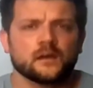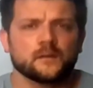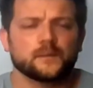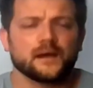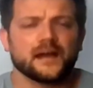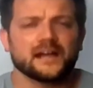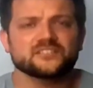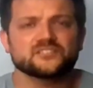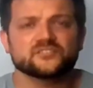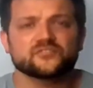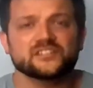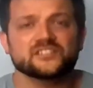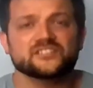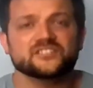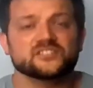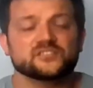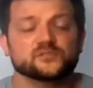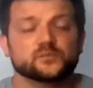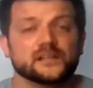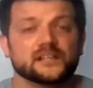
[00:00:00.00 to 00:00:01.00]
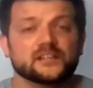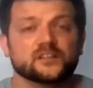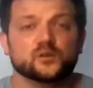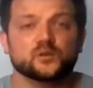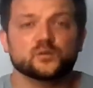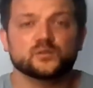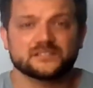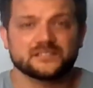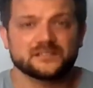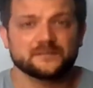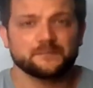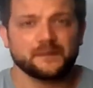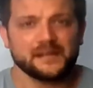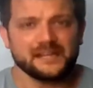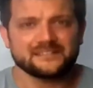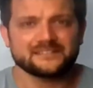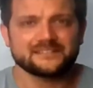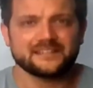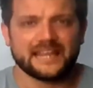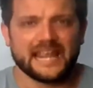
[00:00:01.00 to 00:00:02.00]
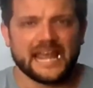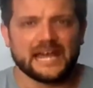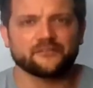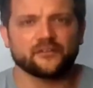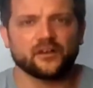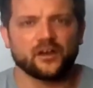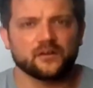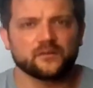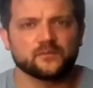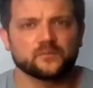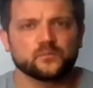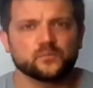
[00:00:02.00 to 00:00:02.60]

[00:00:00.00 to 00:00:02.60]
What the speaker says: But as Christians, we're called to meet together.